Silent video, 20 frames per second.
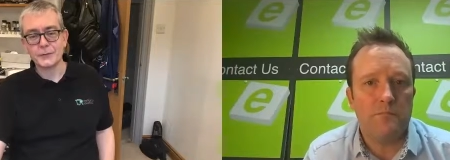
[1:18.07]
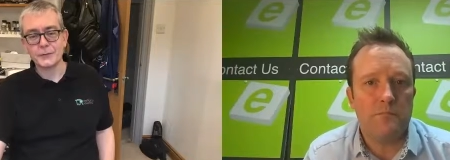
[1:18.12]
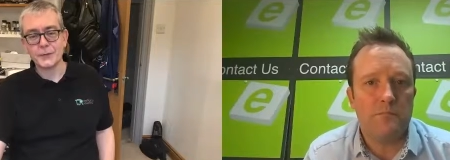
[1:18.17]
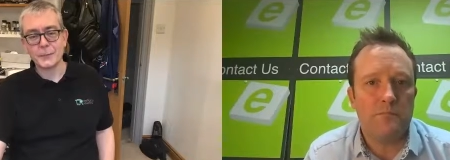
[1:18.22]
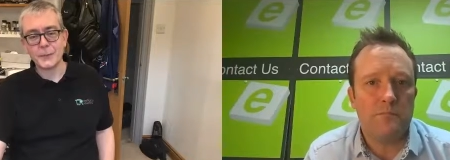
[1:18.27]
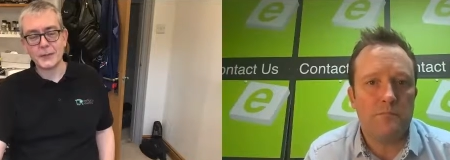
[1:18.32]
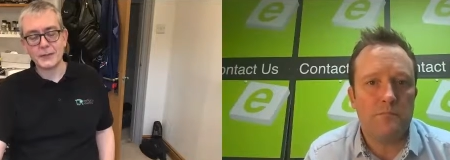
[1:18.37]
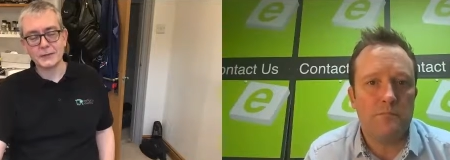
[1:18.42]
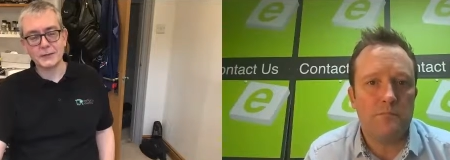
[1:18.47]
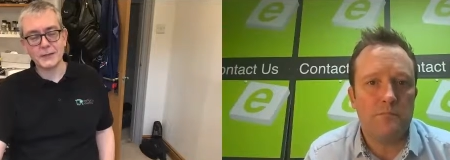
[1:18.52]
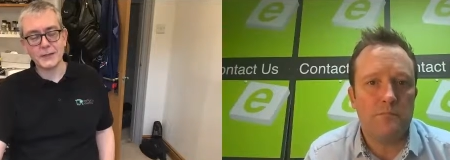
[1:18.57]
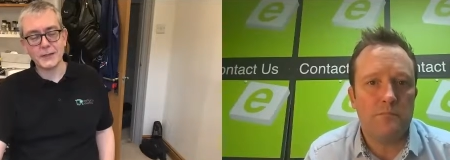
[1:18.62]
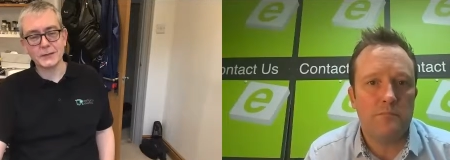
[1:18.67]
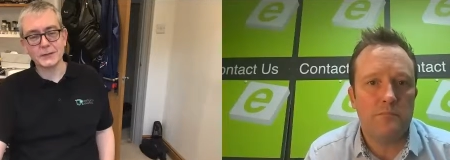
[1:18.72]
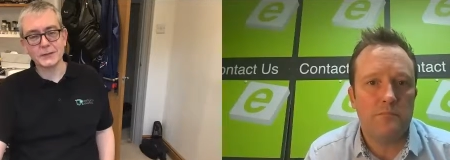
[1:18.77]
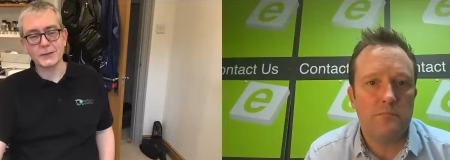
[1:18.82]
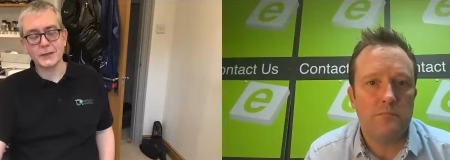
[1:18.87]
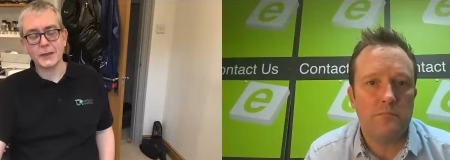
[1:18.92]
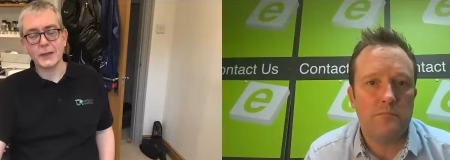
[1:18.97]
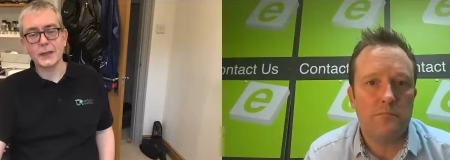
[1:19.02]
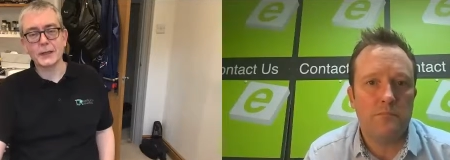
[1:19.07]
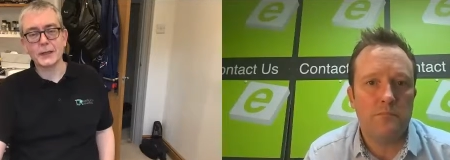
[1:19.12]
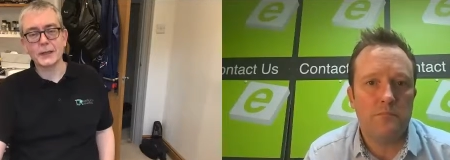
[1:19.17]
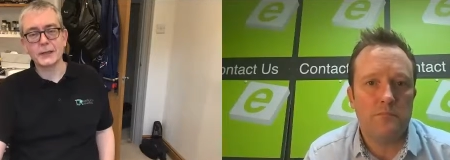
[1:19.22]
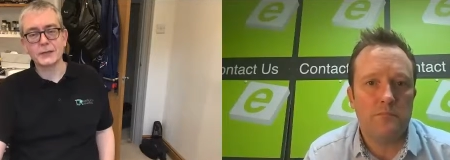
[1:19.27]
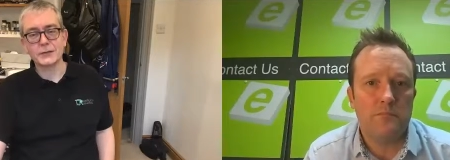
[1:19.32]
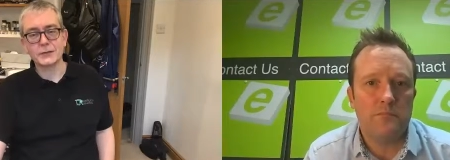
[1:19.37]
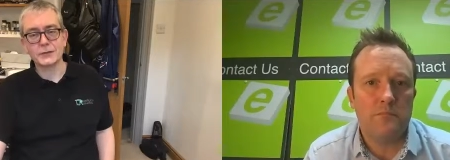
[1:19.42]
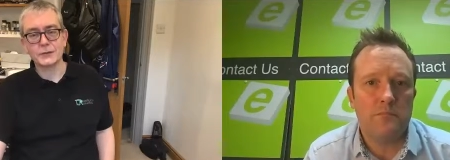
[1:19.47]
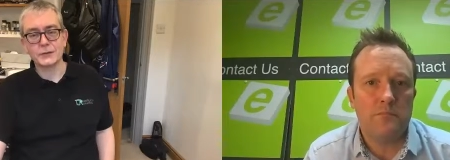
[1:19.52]
Speaker 1: of the business
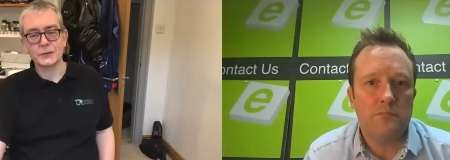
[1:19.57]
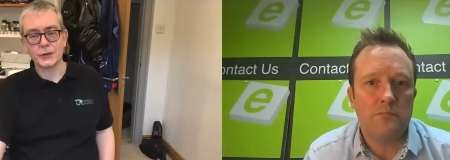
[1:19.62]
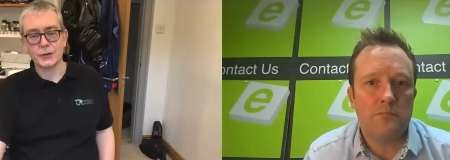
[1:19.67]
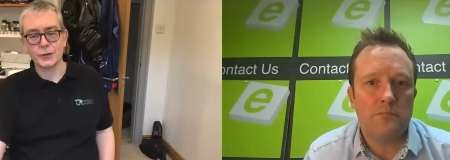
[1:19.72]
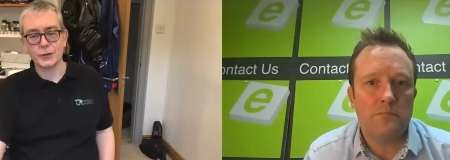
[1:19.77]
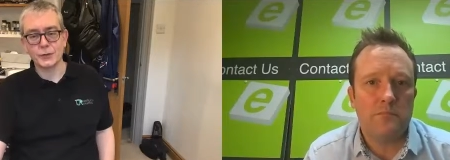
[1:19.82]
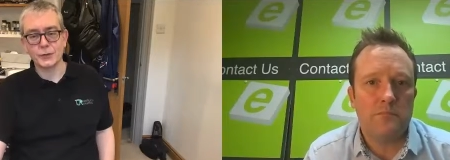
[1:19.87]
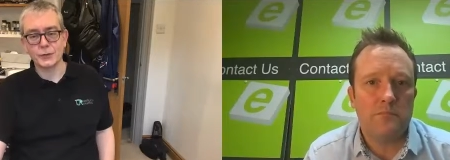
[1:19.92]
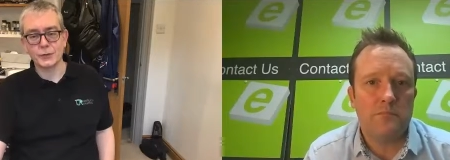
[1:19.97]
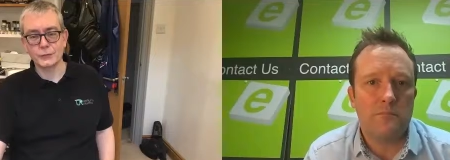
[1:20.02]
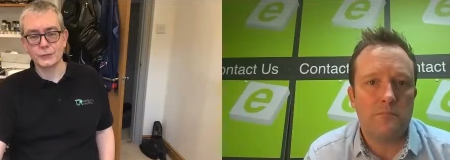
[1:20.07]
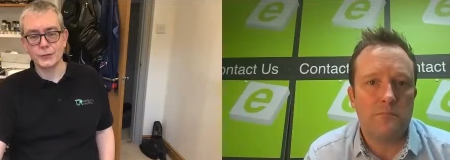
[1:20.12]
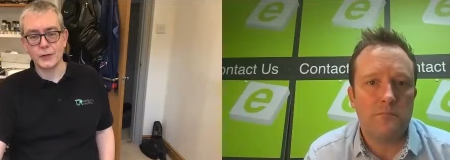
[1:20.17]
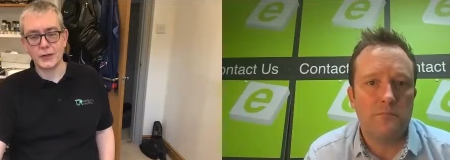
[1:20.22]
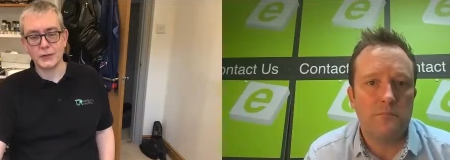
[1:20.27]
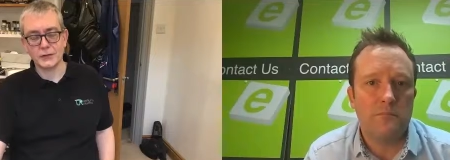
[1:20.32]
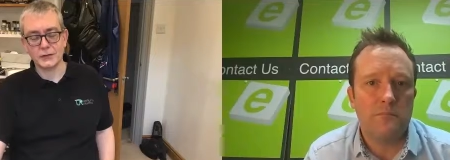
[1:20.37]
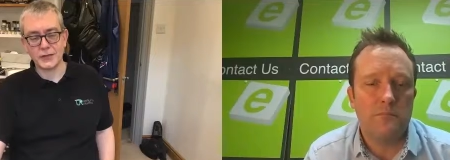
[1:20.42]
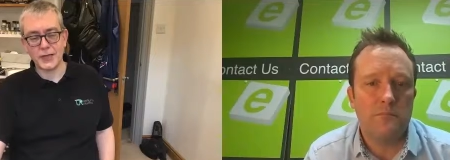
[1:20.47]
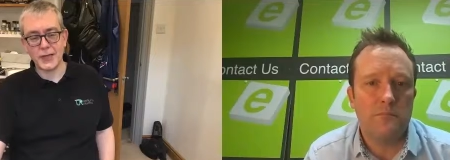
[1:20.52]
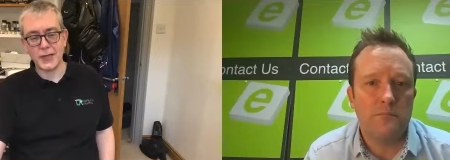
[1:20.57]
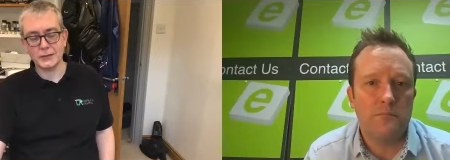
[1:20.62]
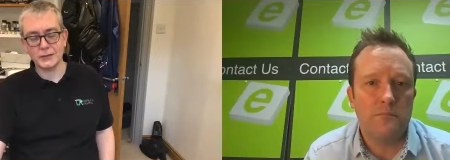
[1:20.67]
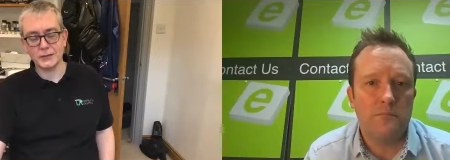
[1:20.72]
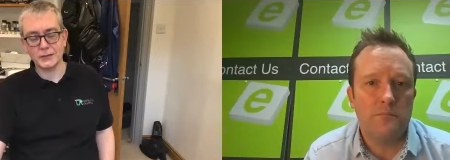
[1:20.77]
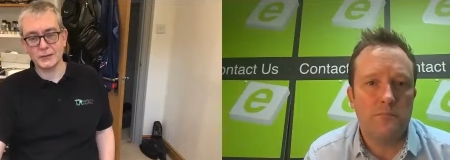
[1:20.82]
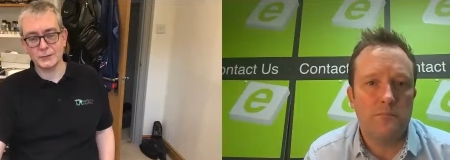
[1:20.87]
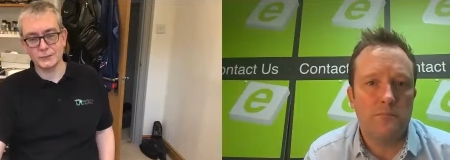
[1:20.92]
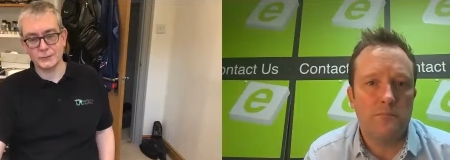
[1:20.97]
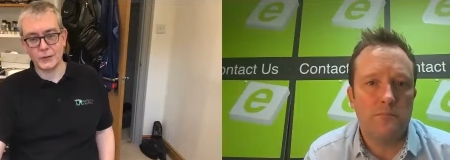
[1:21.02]
is to
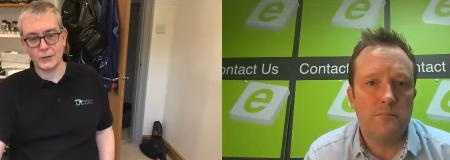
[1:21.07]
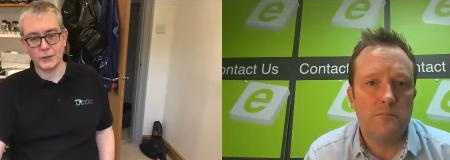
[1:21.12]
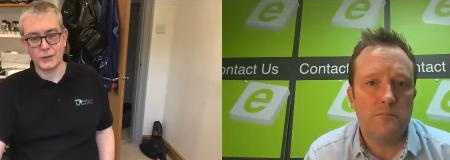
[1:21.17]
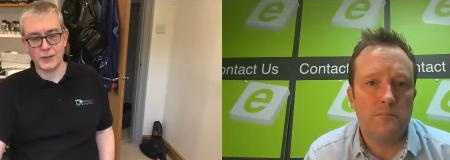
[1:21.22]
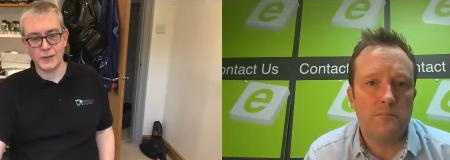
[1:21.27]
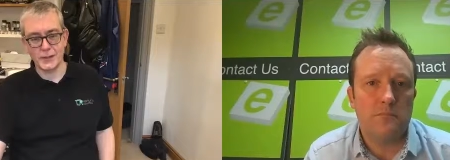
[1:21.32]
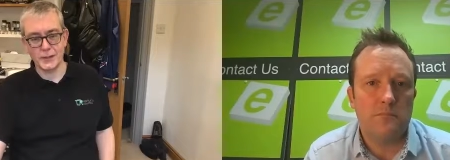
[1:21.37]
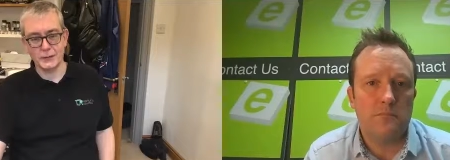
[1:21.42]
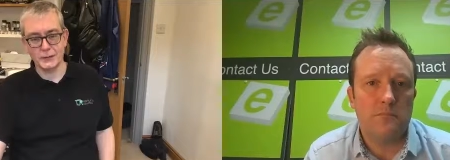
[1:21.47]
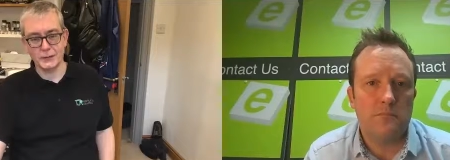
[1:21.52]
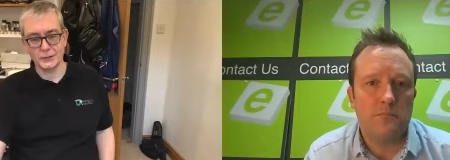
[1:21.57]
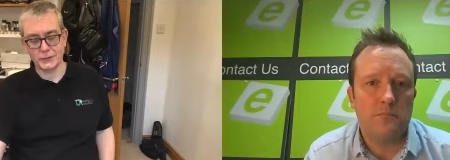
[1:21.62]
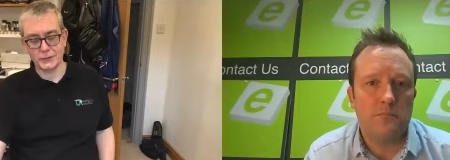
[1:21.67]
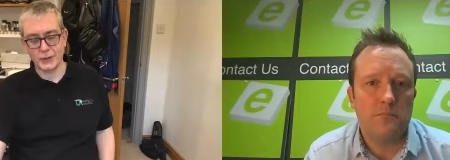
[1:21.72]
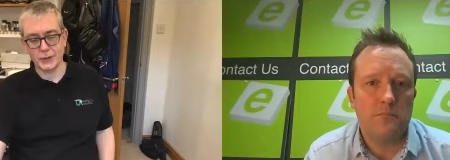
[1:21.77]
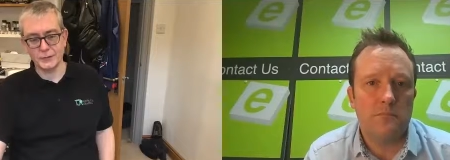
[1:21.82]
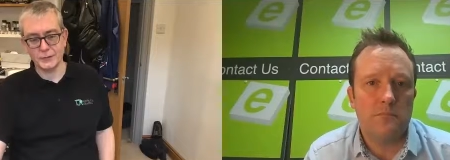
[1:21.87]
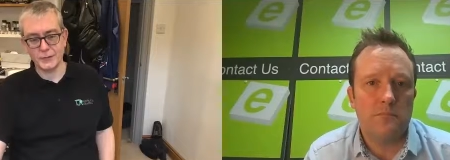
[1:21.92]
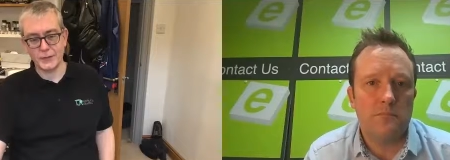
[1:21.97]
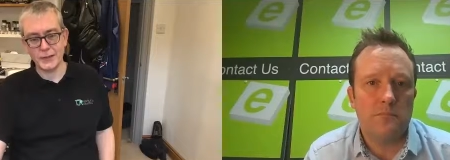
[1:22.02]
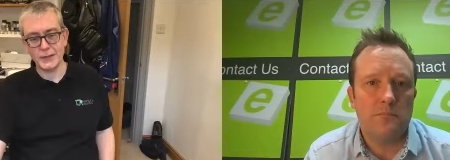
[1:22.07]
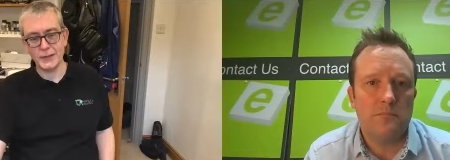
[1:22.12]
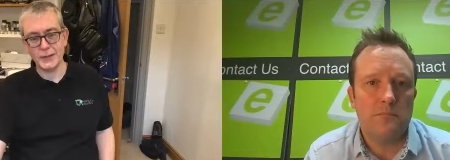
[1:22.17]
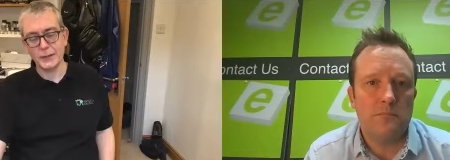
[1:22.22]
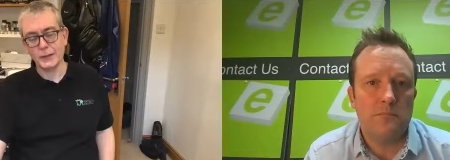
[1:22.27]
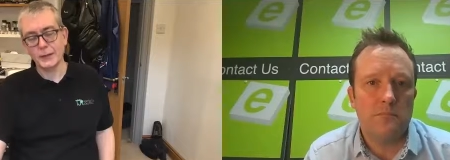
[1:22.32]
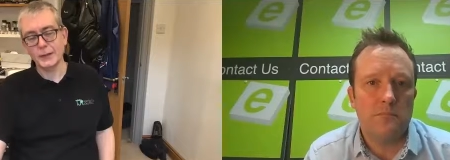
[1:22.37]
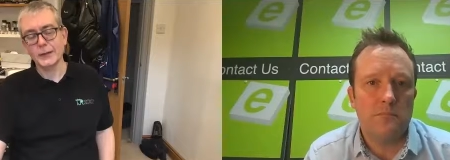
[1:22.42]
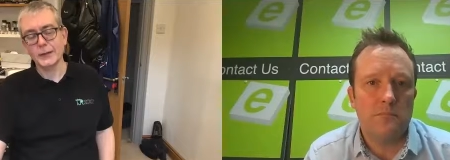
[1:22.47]
assess via survey